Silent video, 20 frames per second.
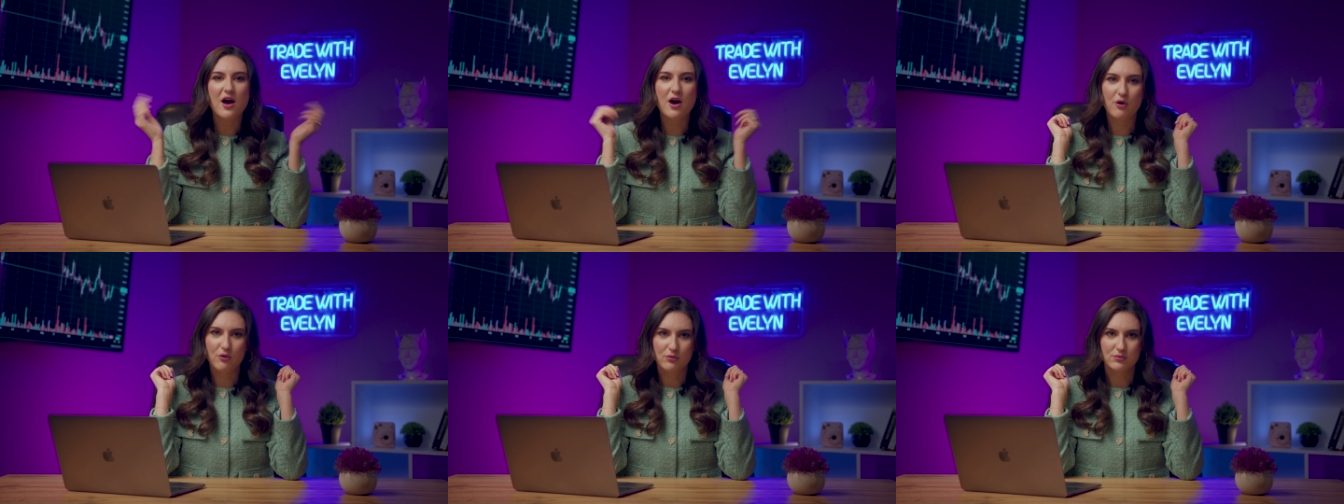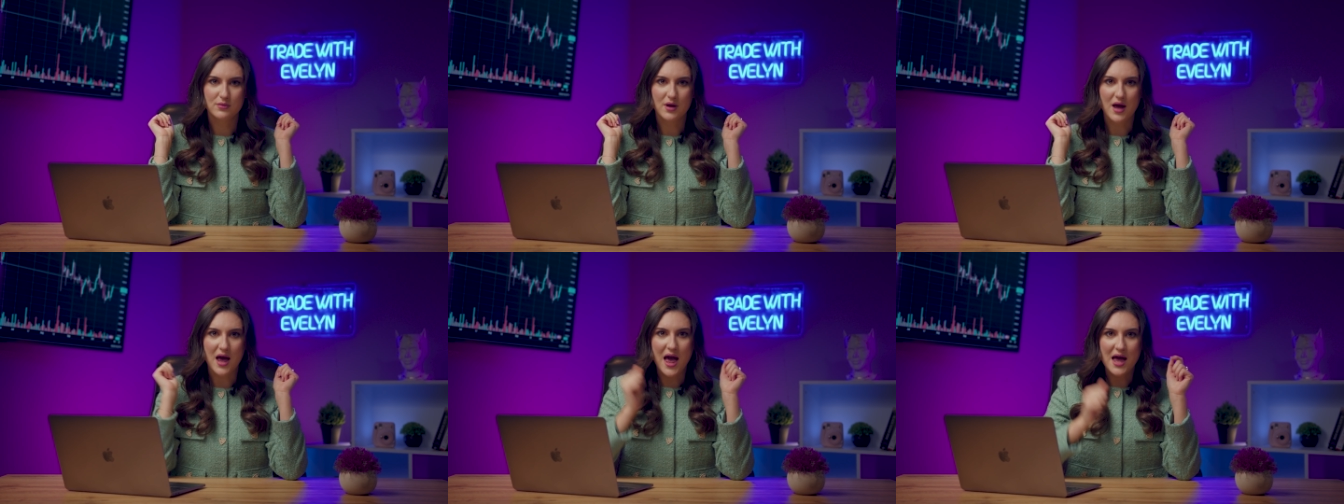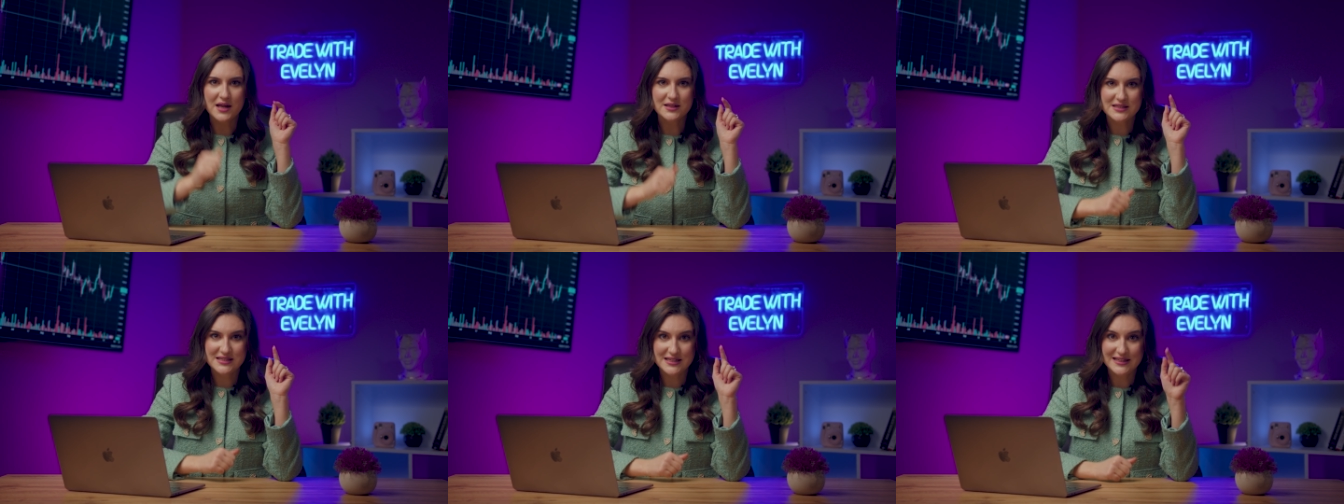Oh,
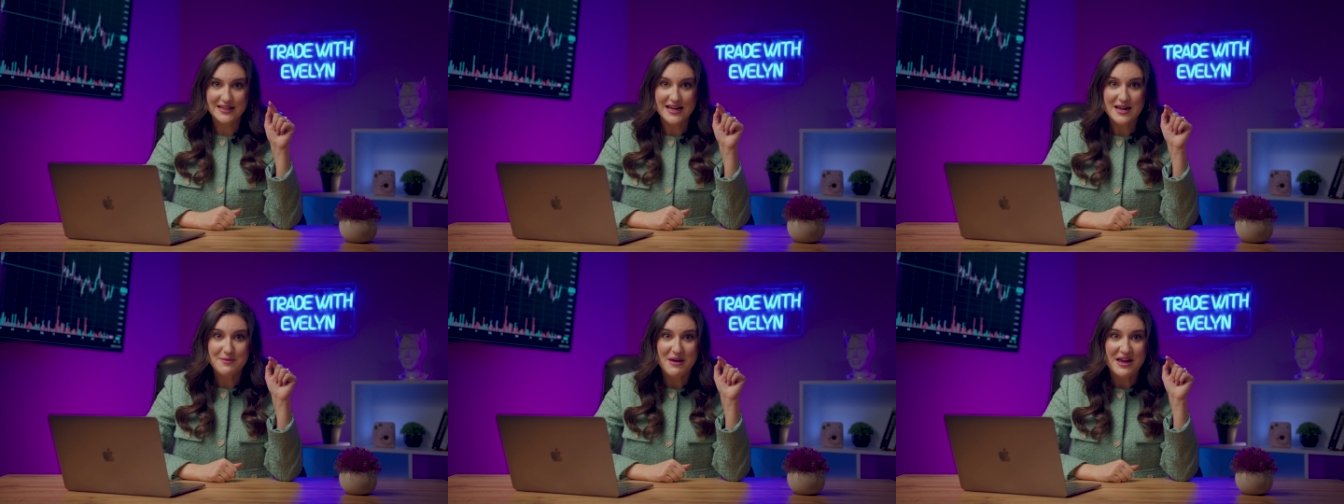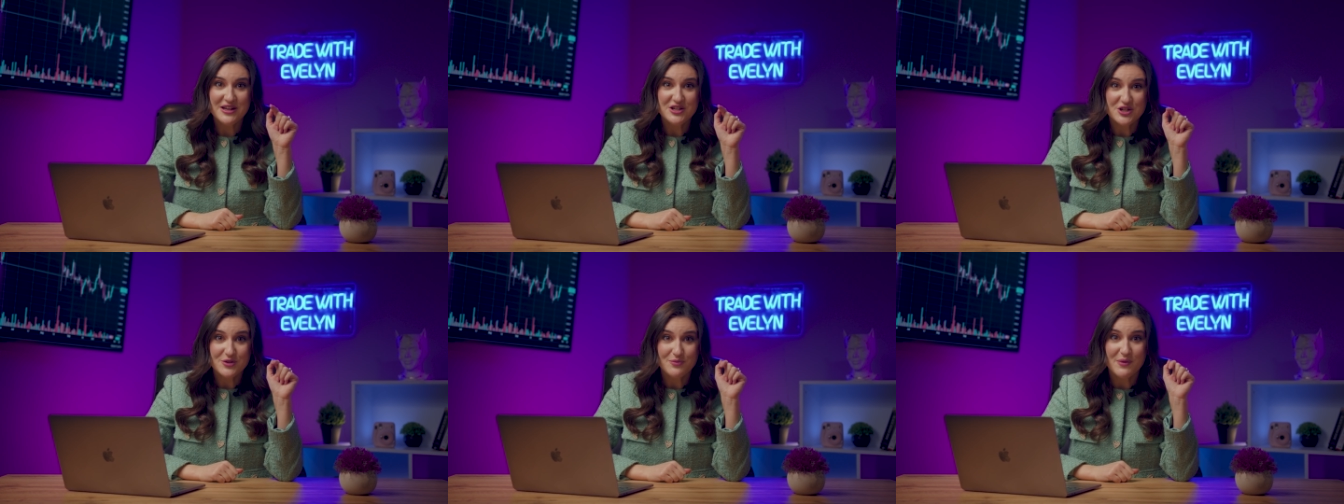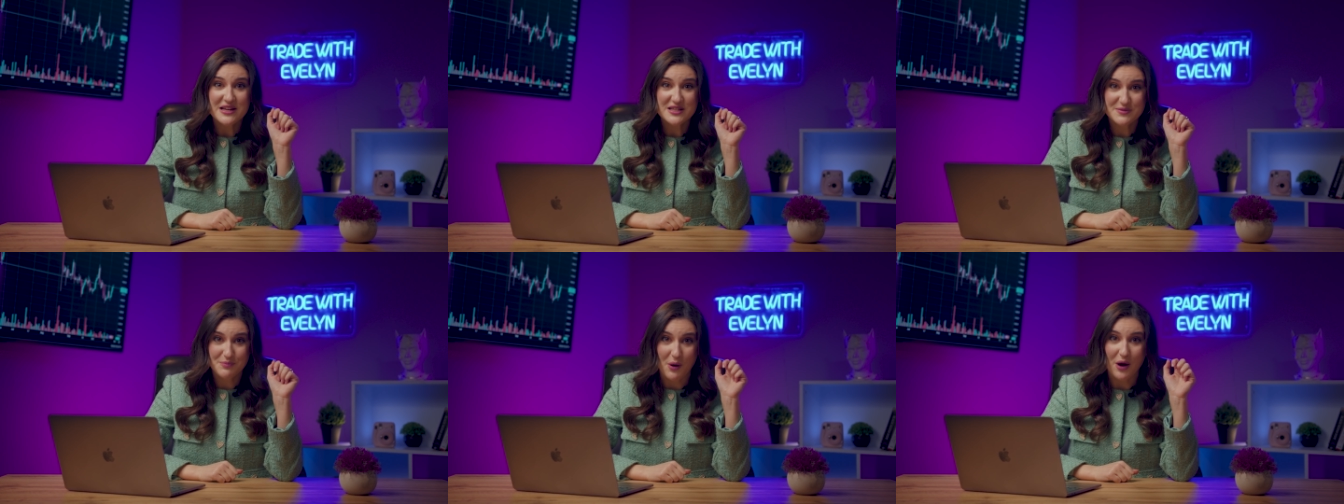and did I mention
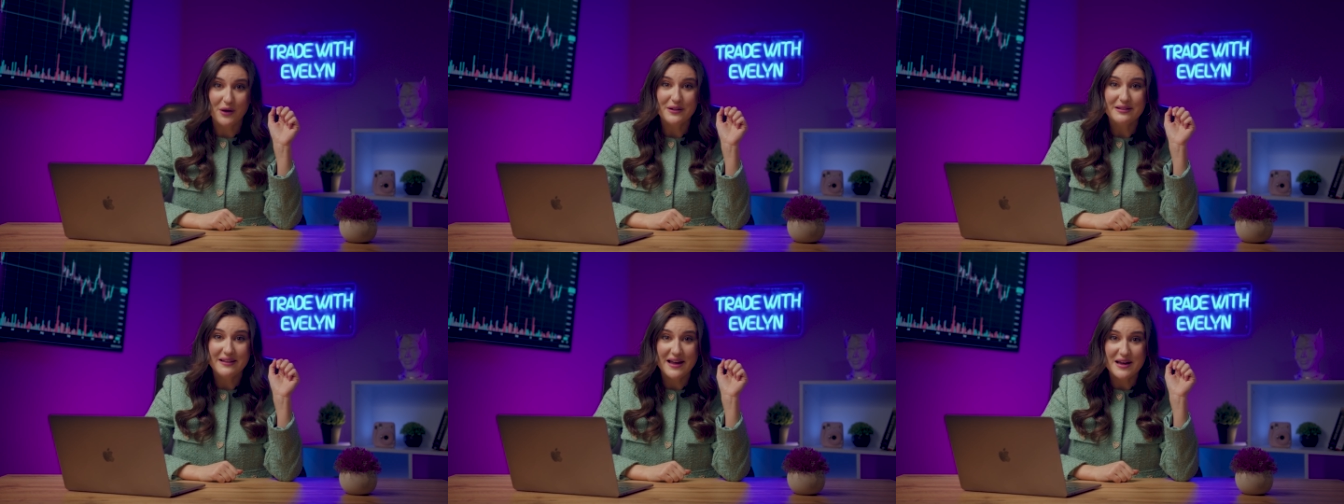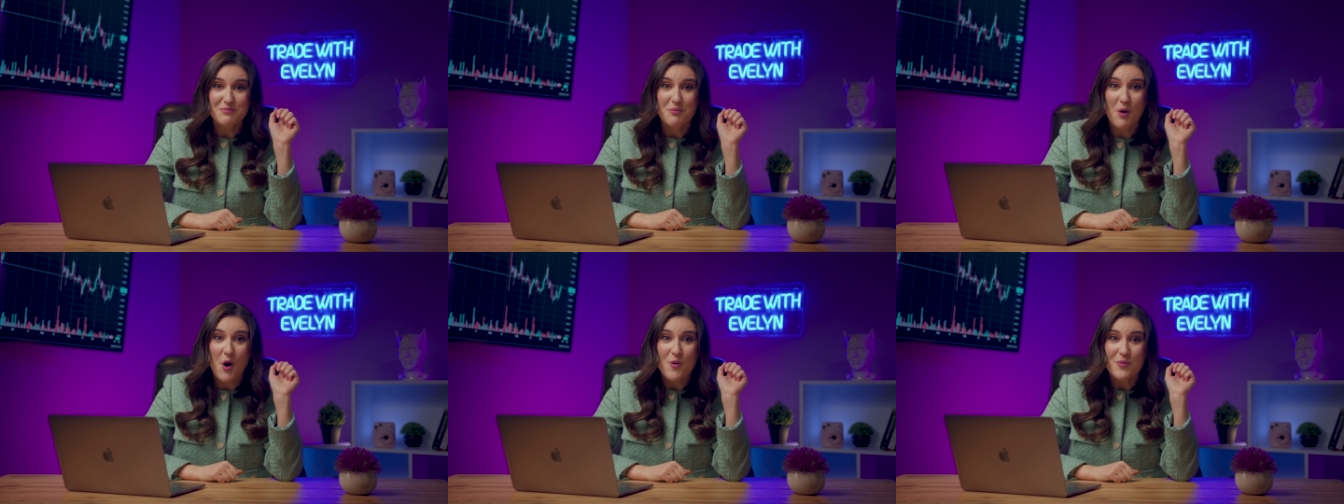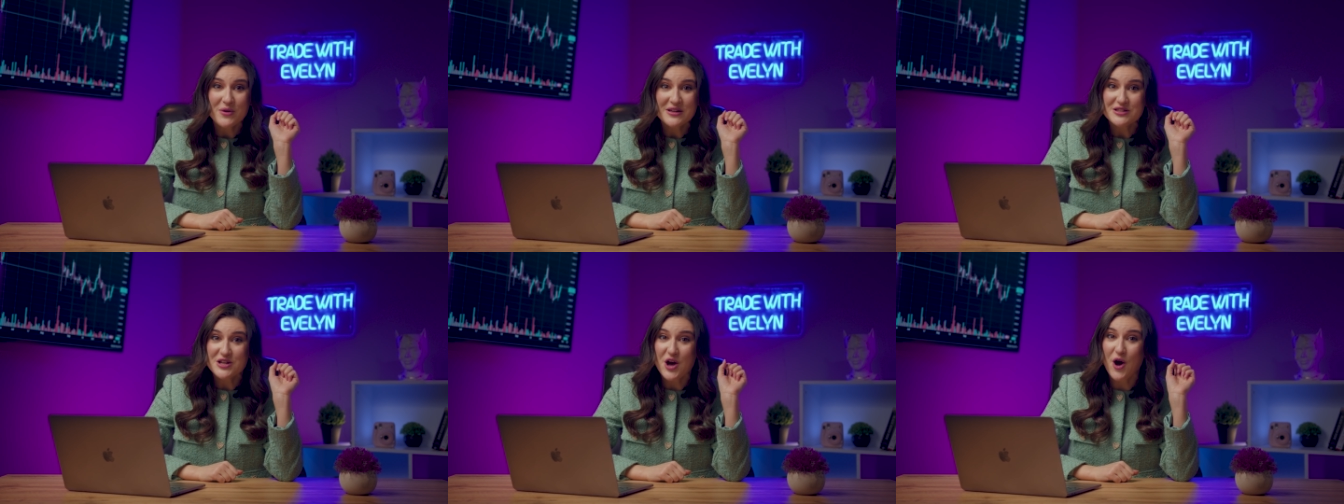my spotlight
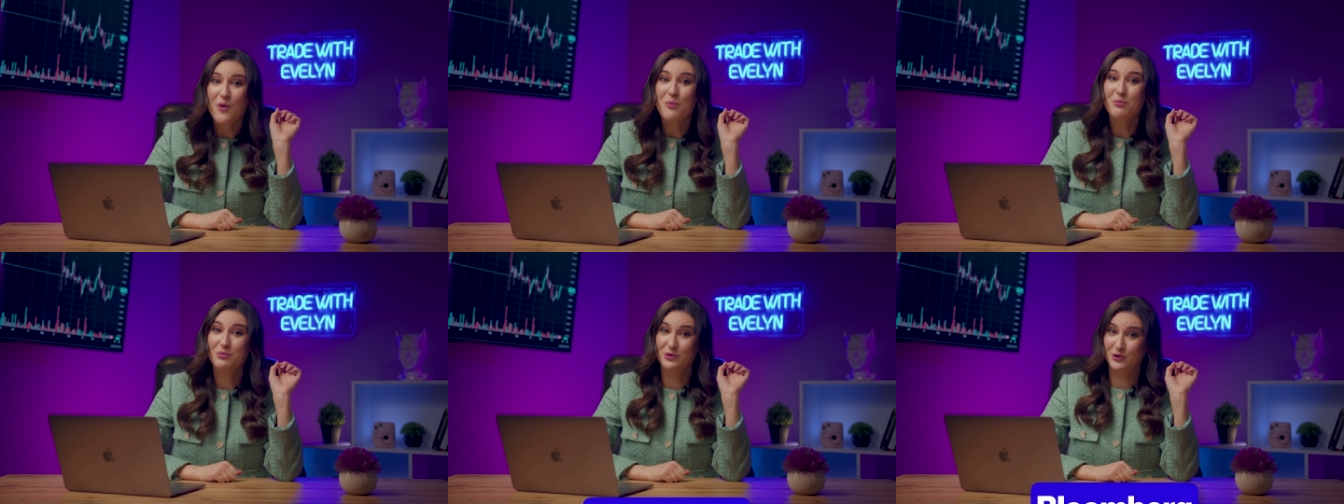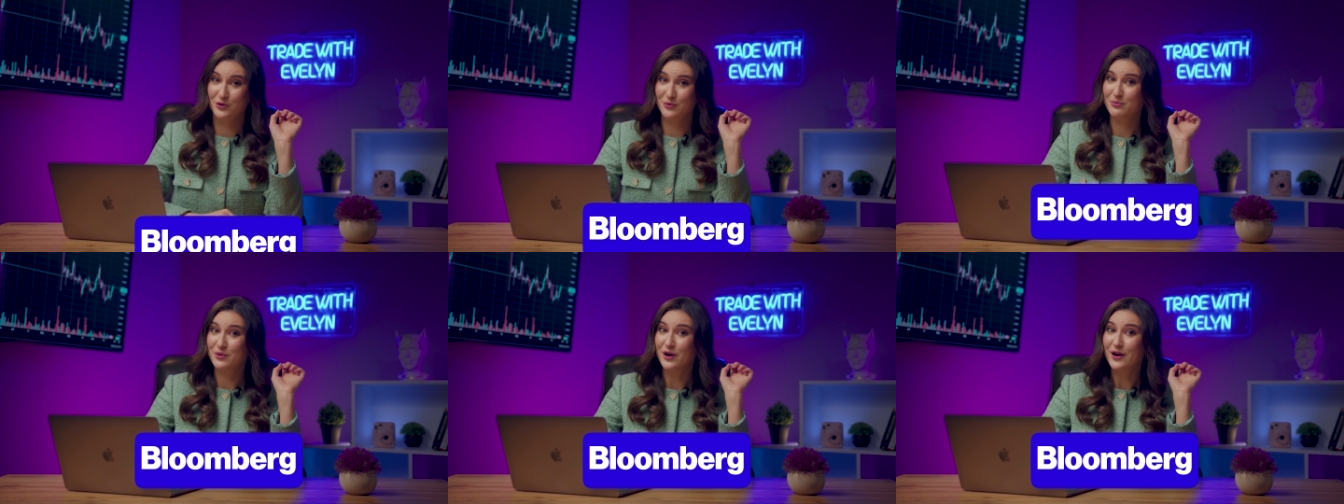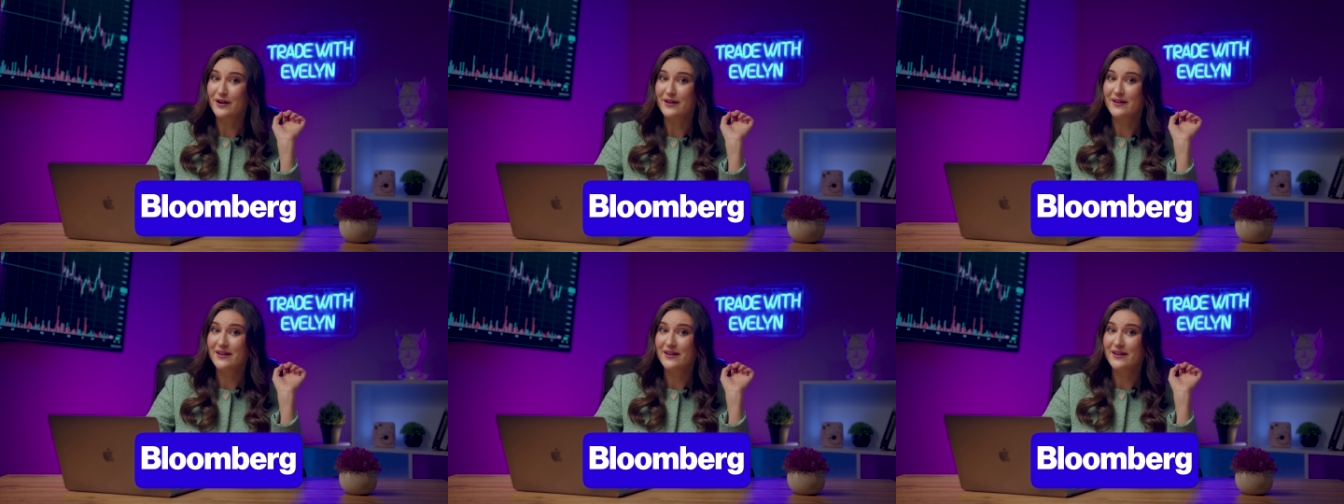moment on Bloomberg?